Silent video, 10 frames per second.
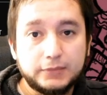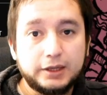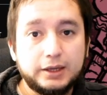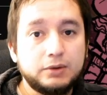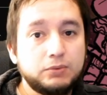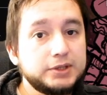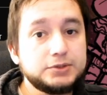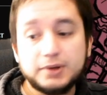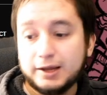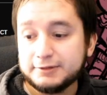And once
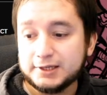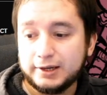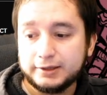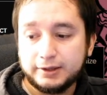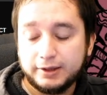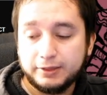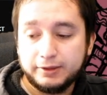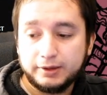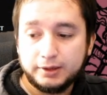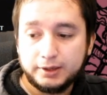you have selected
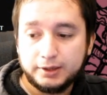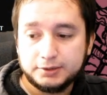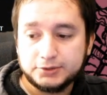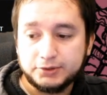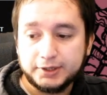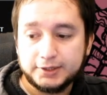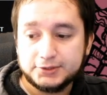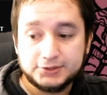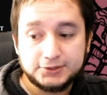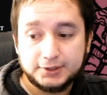the
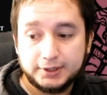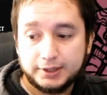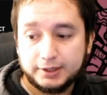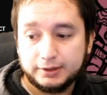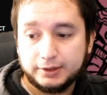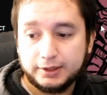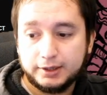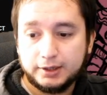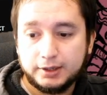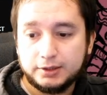strictness,
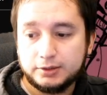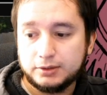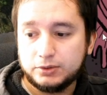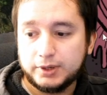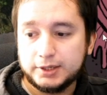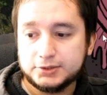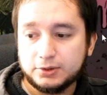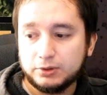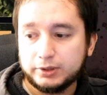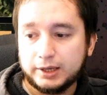then you can
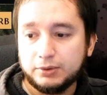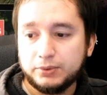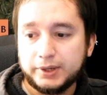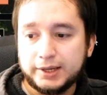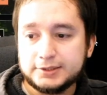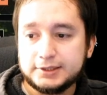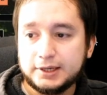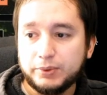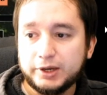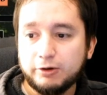scroll down and see
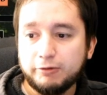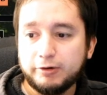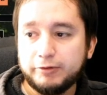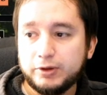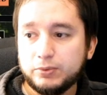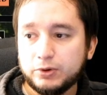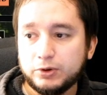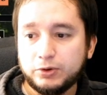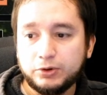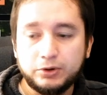a quick overview
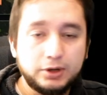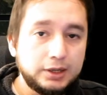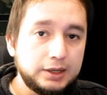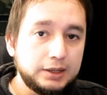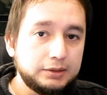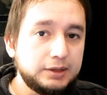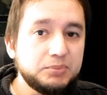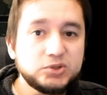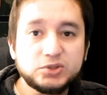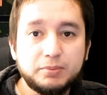on the
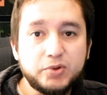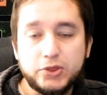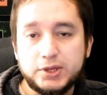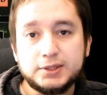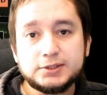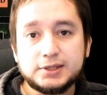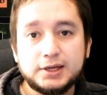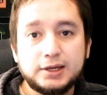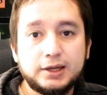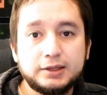most common things
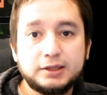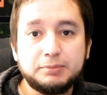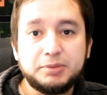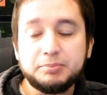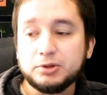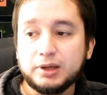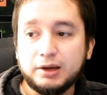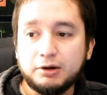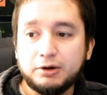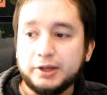that people
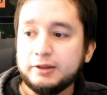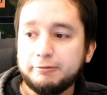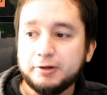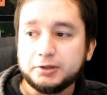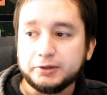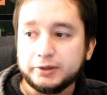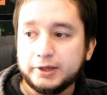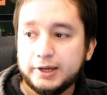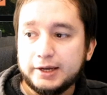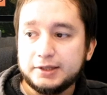care in the filter.
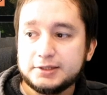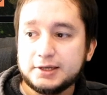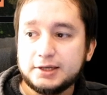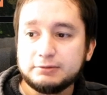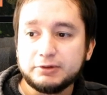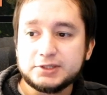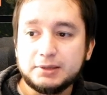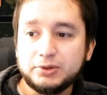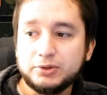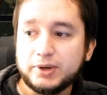In this case, for
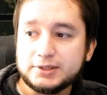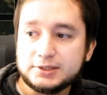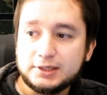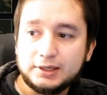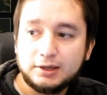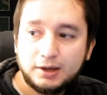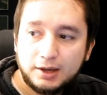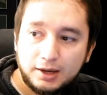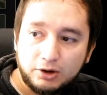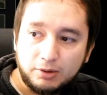example, you can see
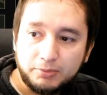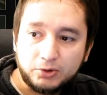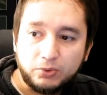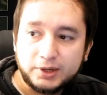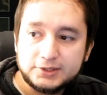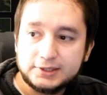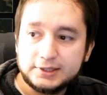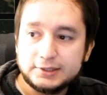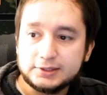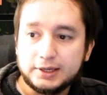common
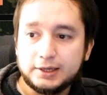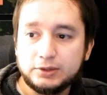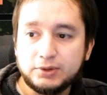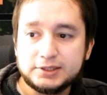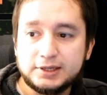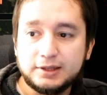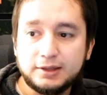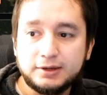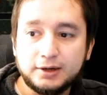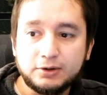currencies and you can see that
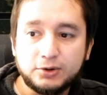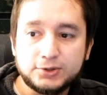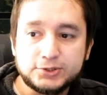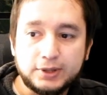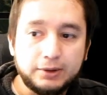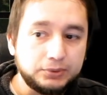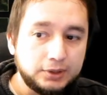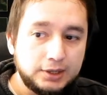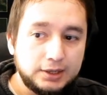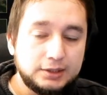they are crossed out.
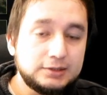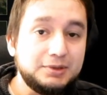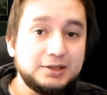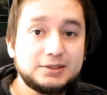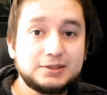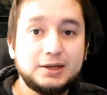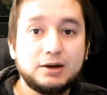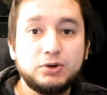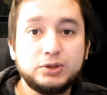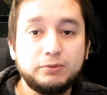This means they are
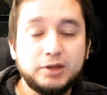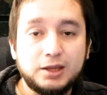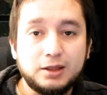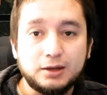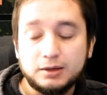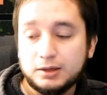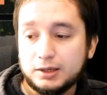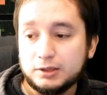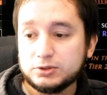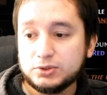going to be hidden.
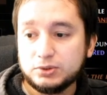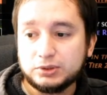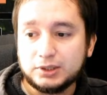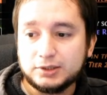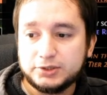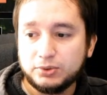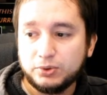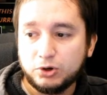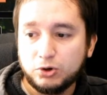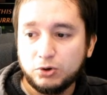It also tells you
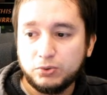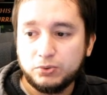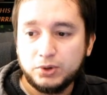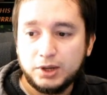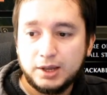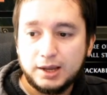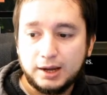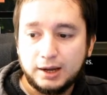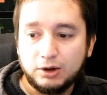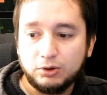how
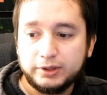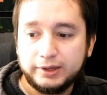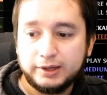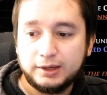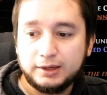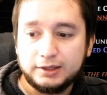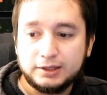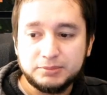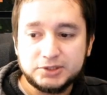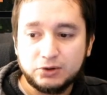all the
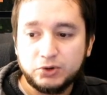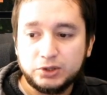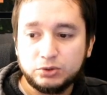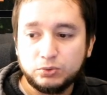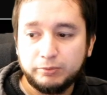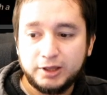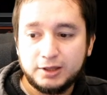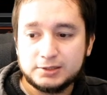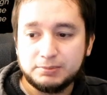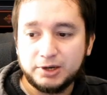items are going to be
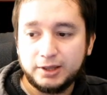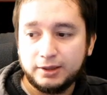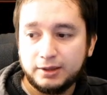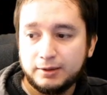displayed.